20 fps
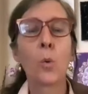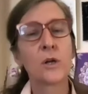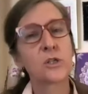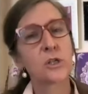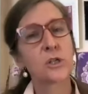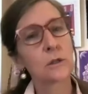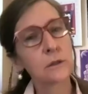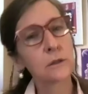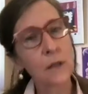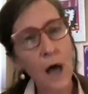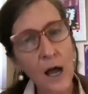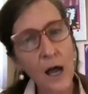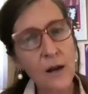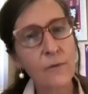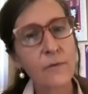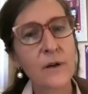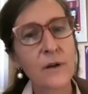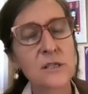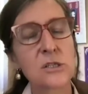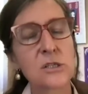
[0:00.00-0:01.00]
which a lot
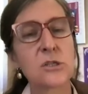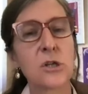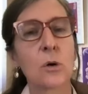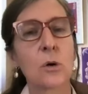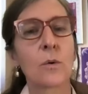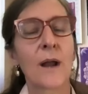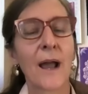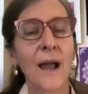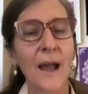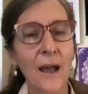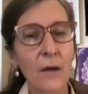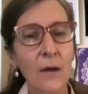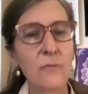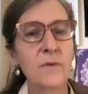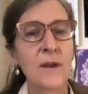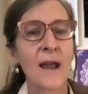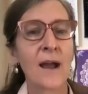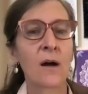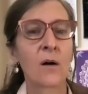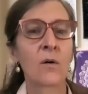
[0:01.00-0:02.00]
of us don't have
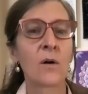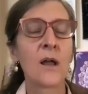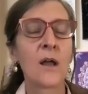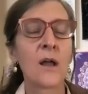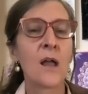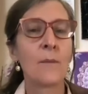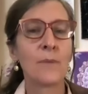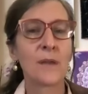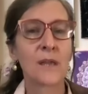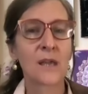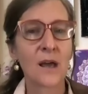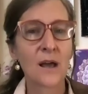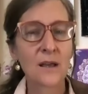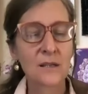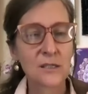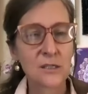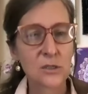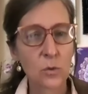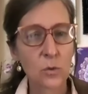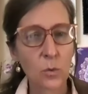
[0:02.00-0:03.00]
now
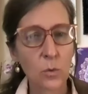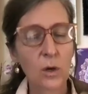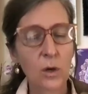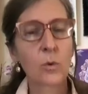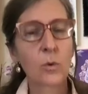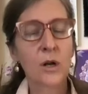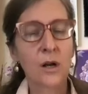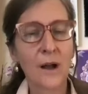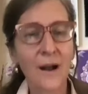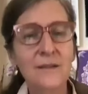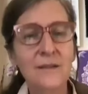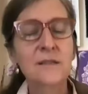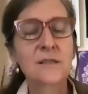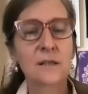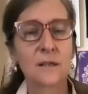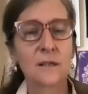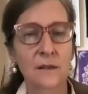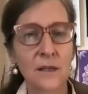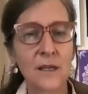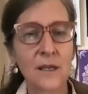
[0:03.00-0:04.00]
because we're, we're
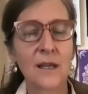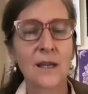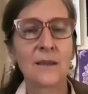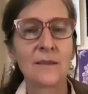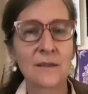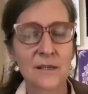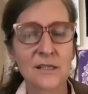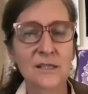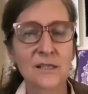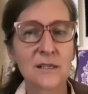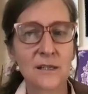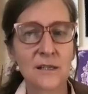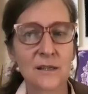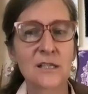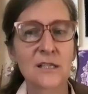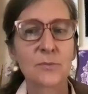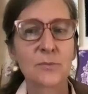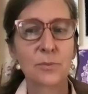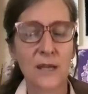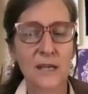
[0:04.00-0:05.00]
constantly in this, in
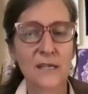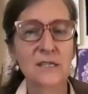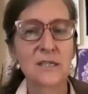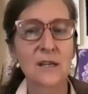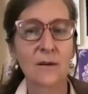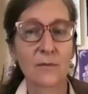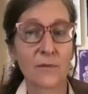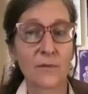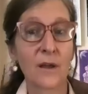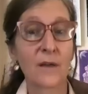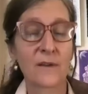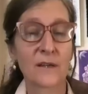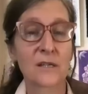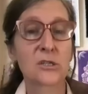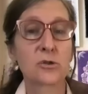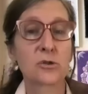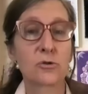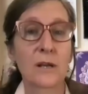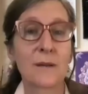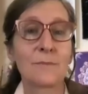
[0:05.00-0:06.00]
this place of, of
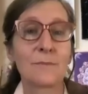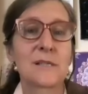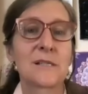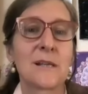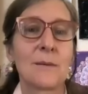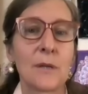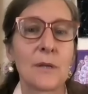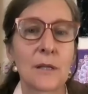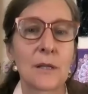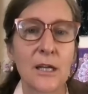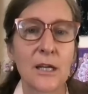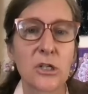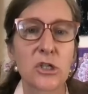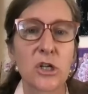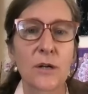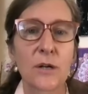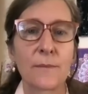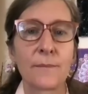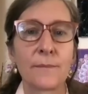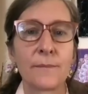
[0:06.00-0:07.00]
extreme
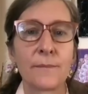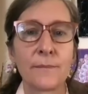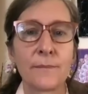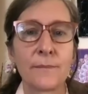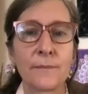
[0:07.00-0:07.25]
stimulation.